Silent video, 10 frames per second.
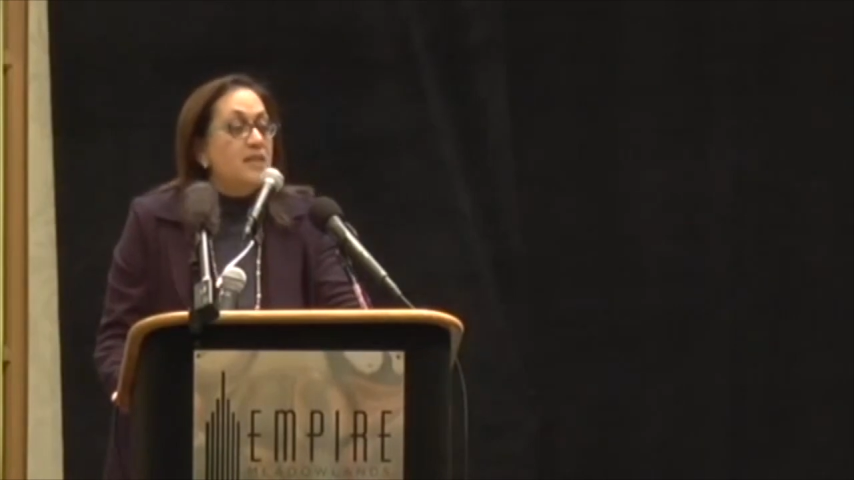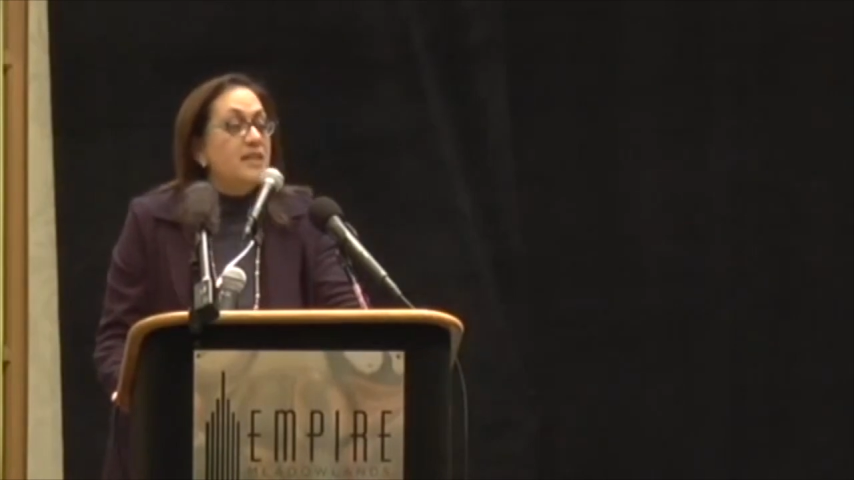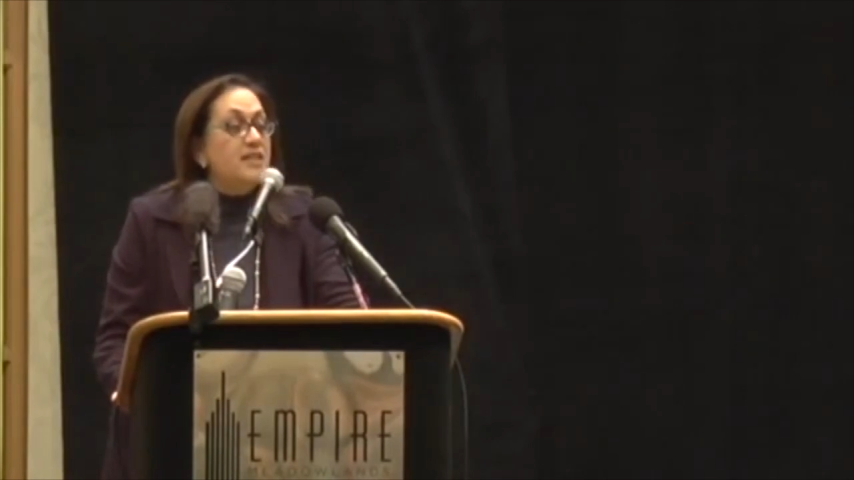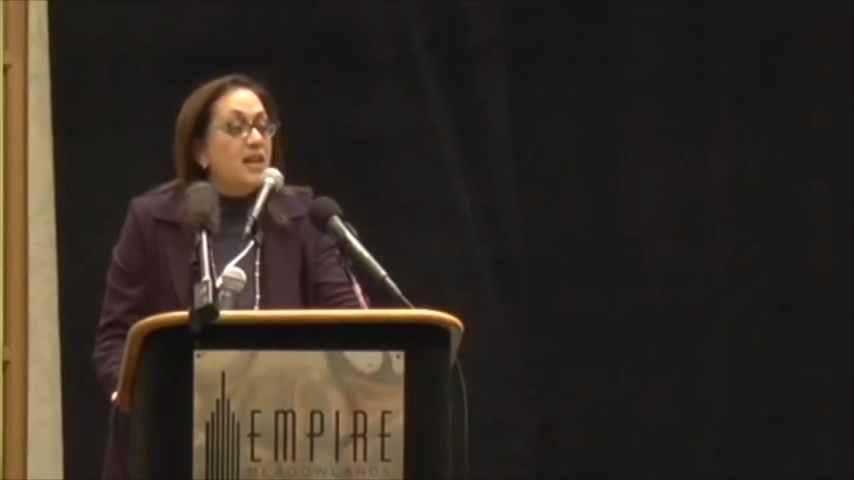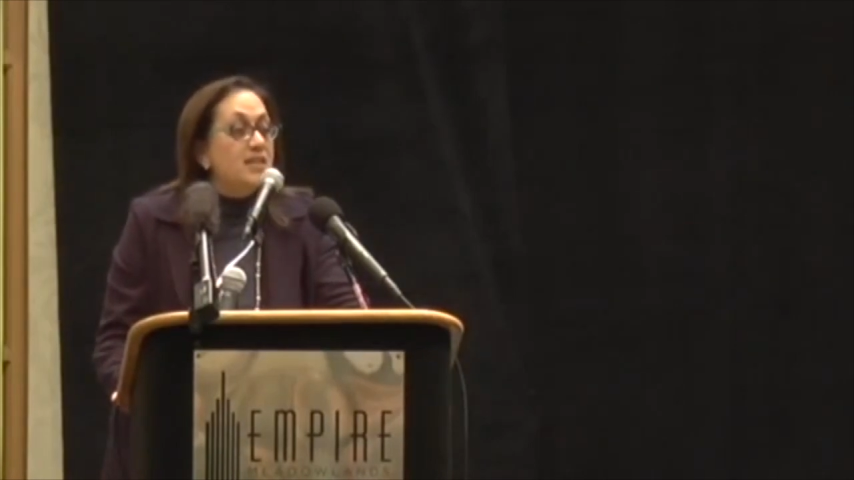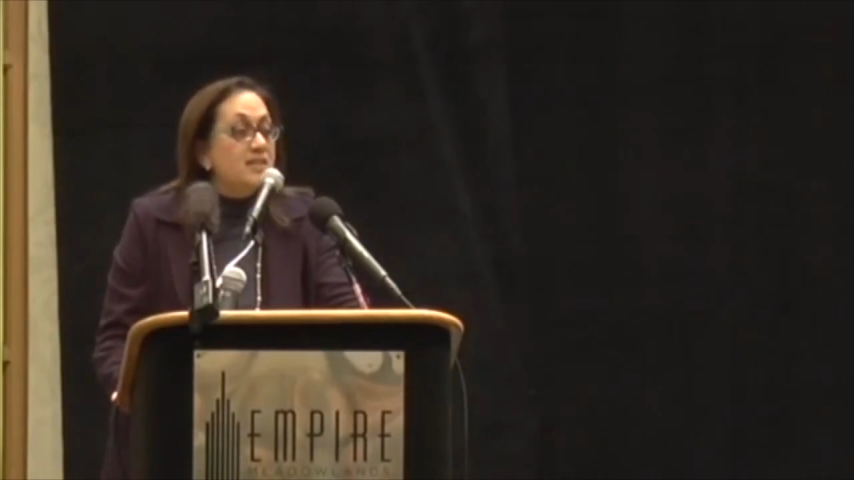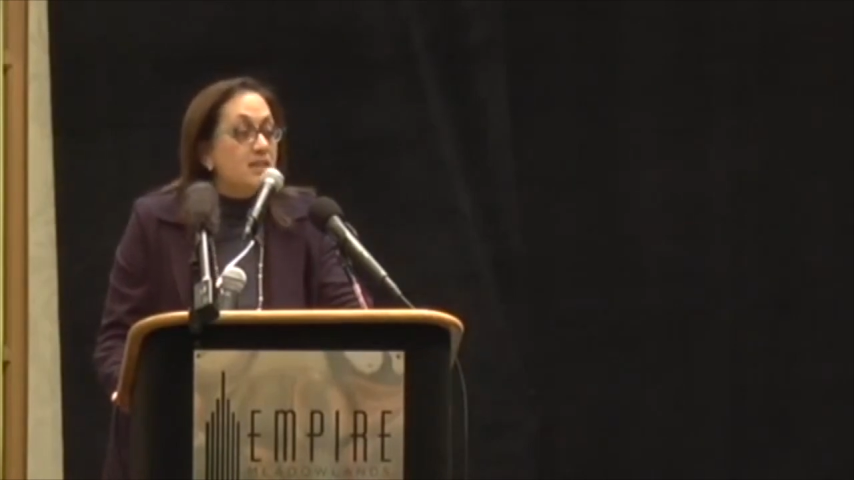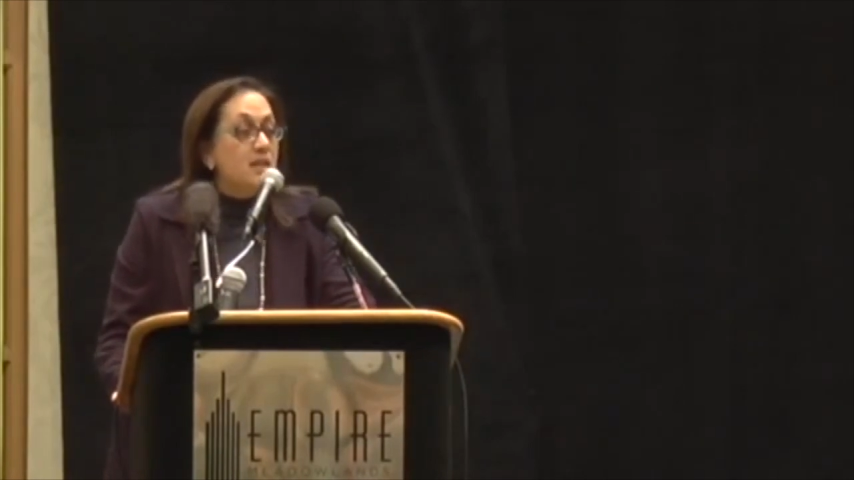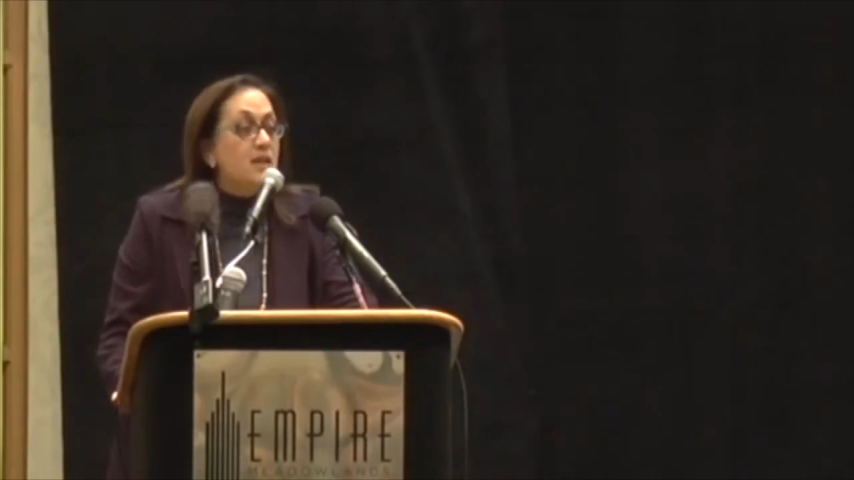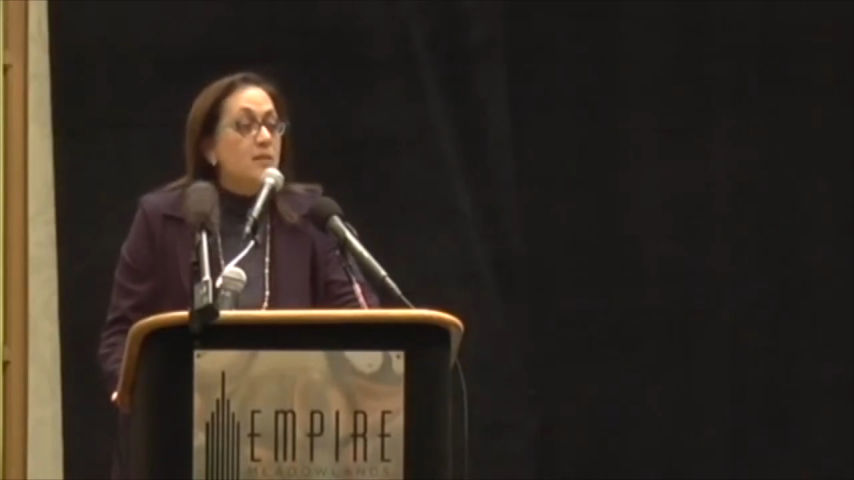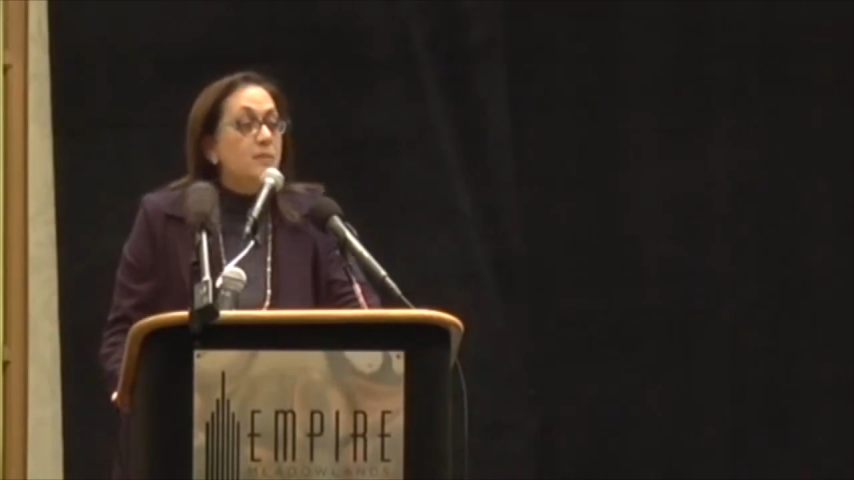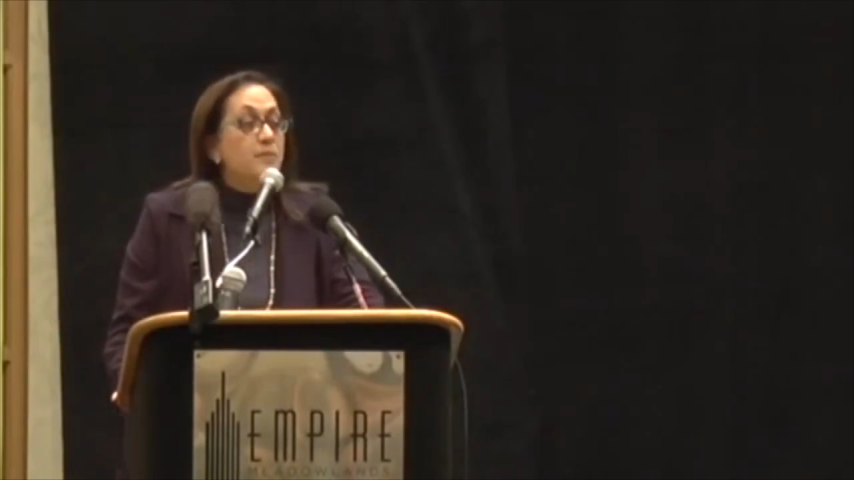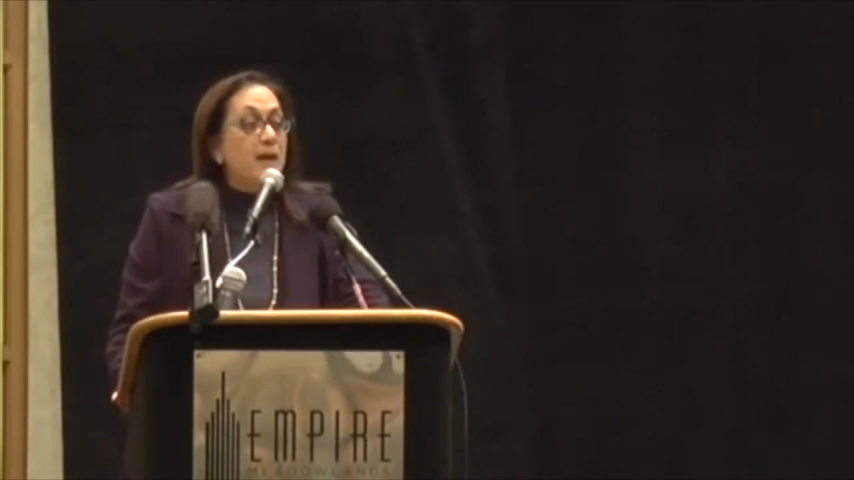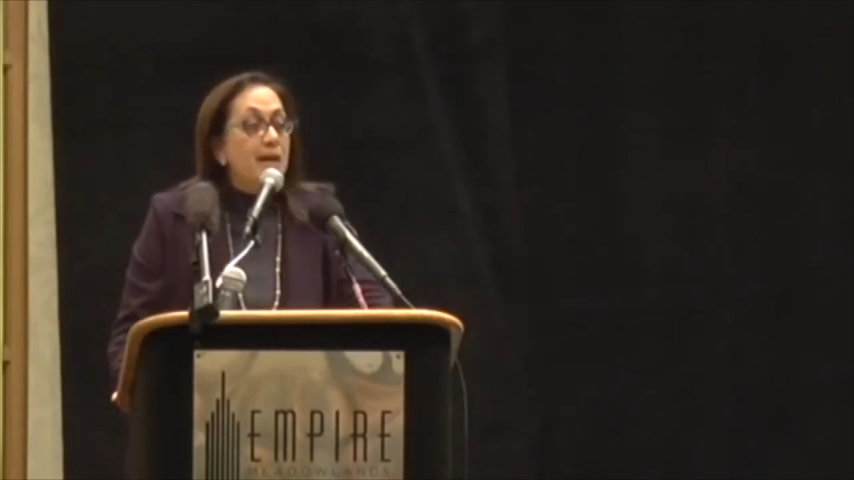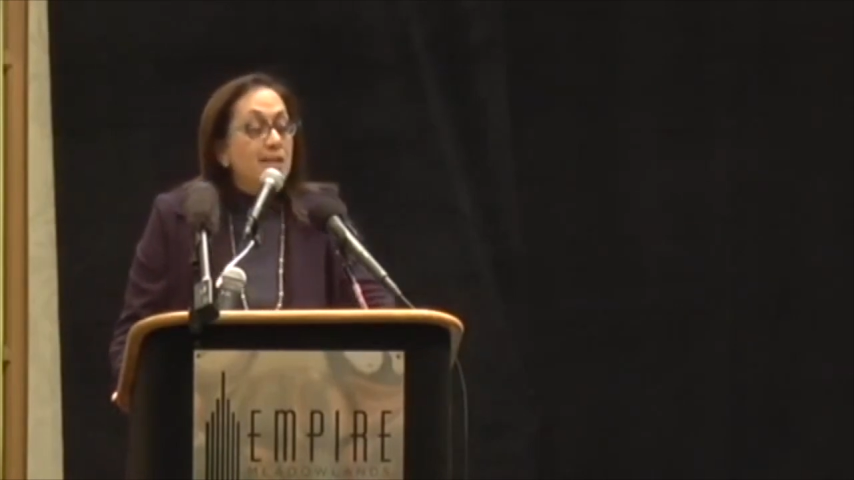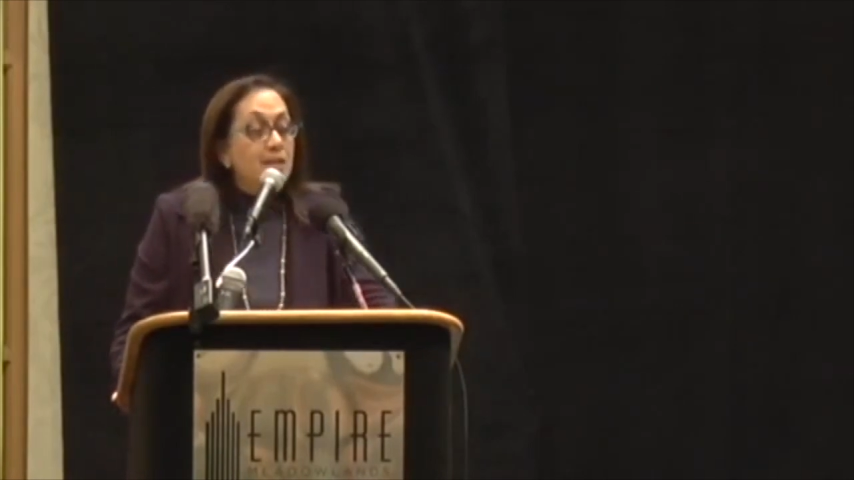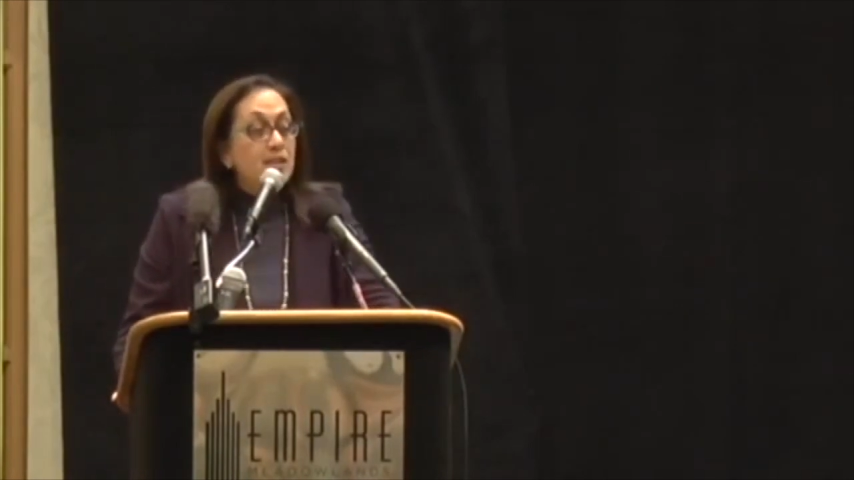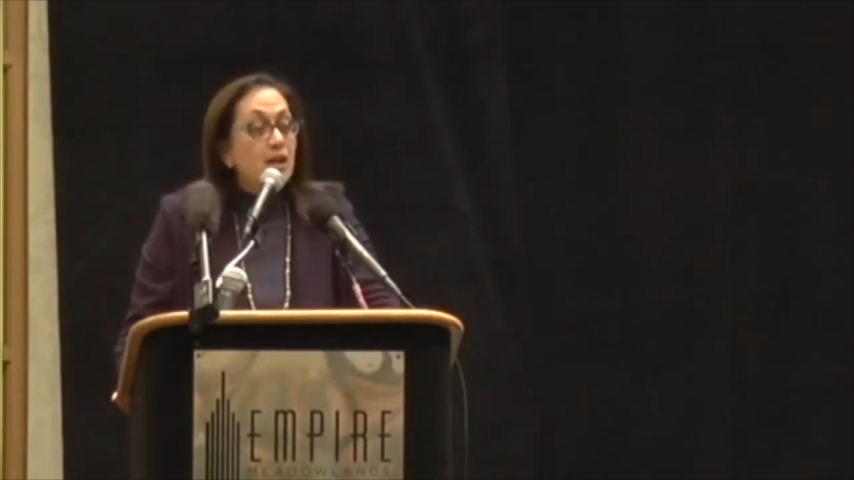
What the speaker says: that has held